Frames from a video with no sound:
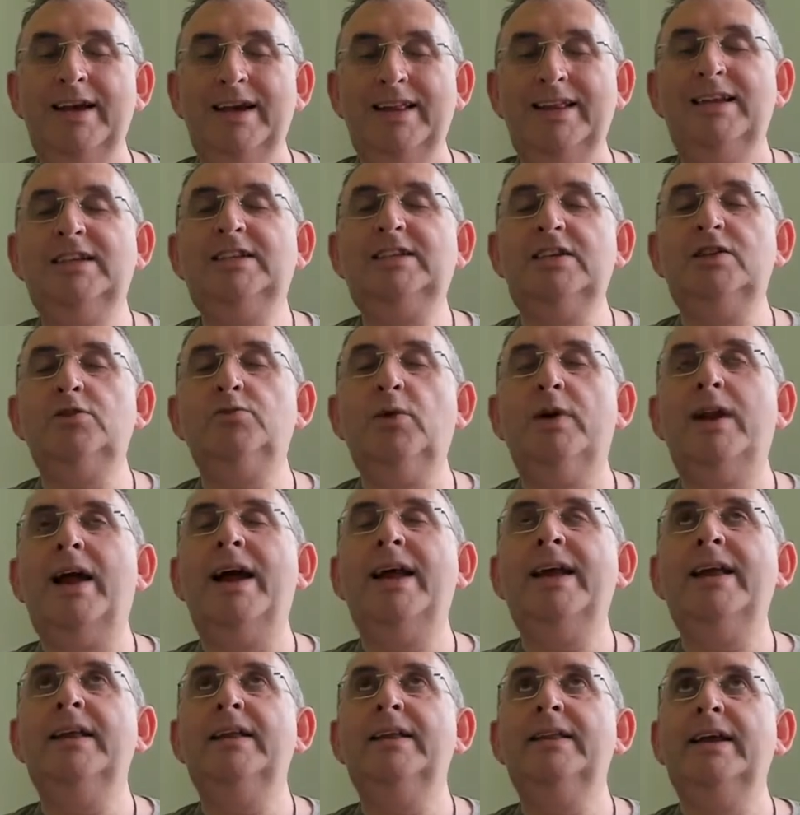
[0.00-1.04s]
This is what
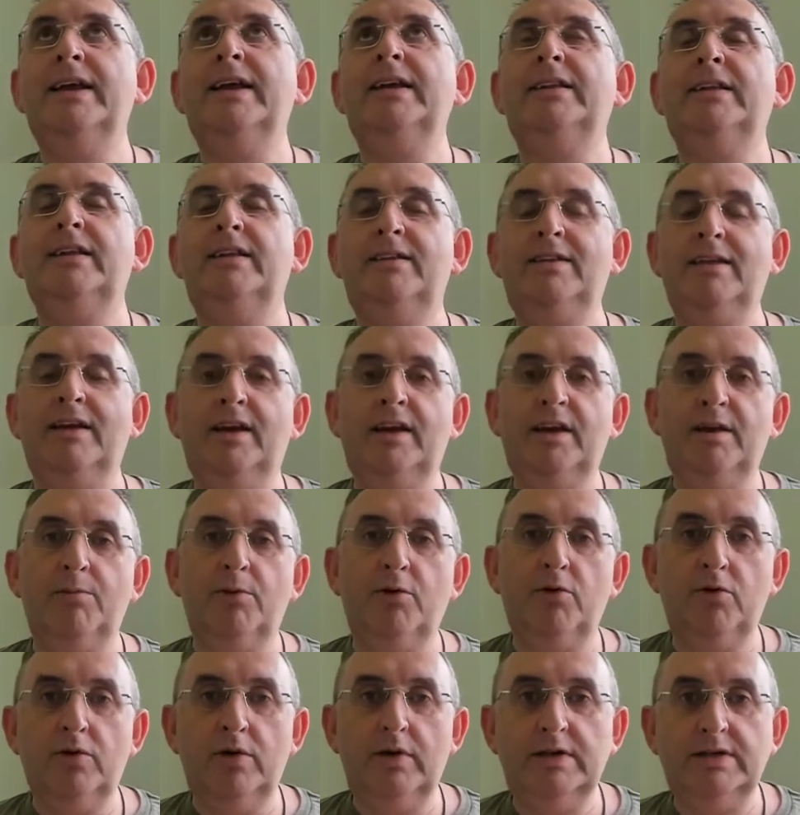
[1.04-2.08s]
I like to think
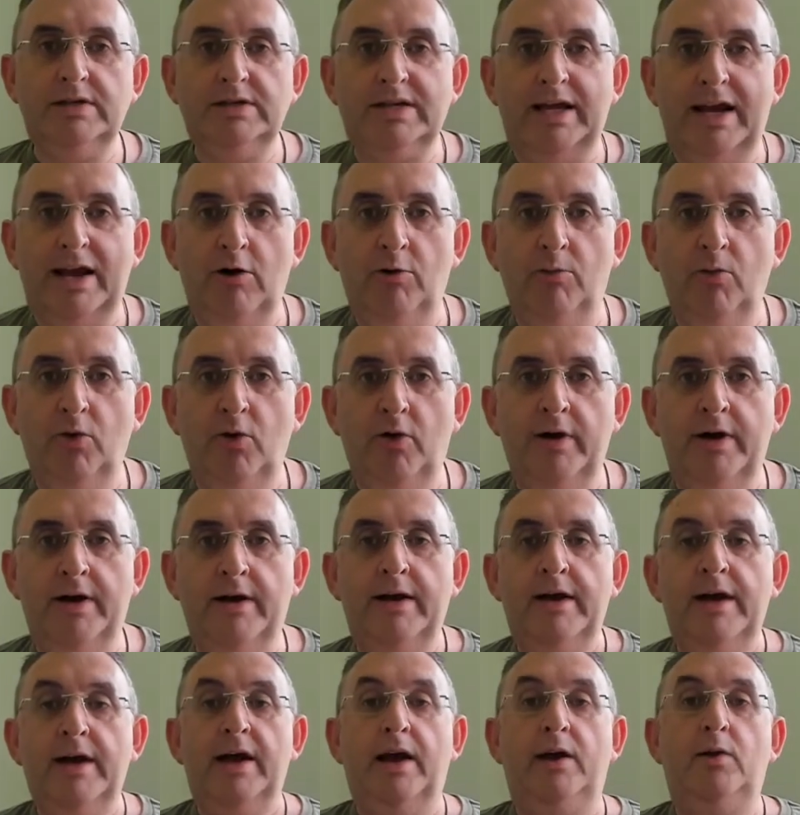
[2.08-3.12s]
about as Help Lawyer,
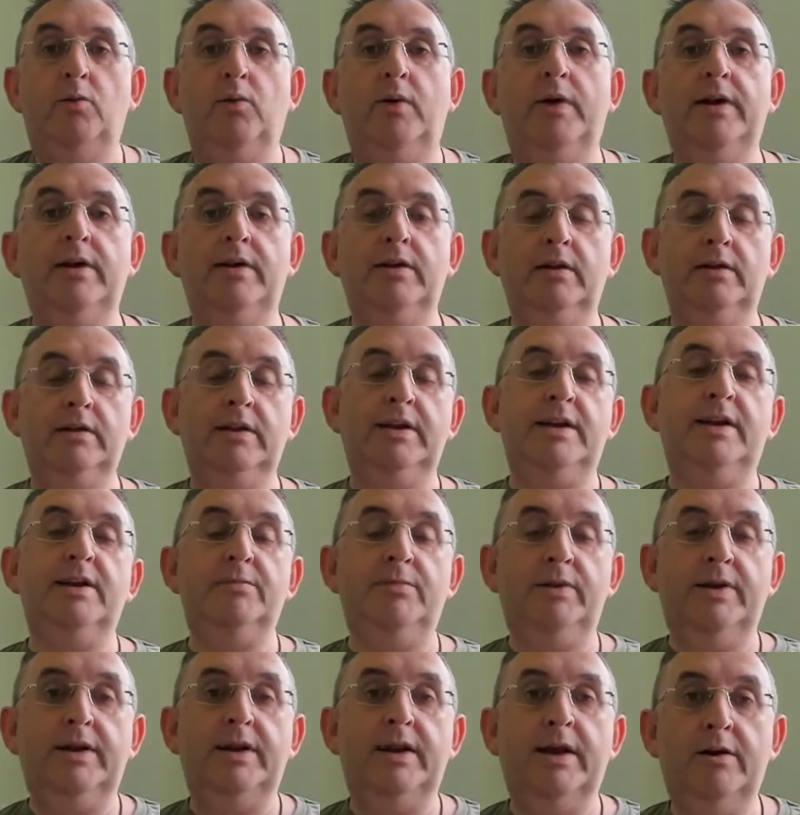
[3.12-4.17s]
and where
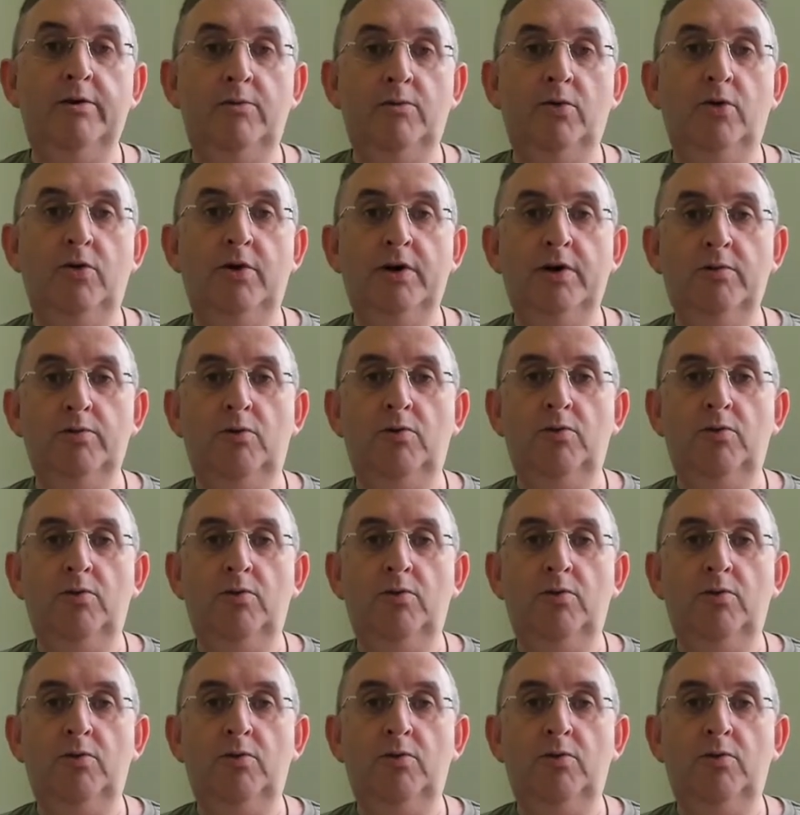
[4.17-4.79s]
Legably and Help Lawyer will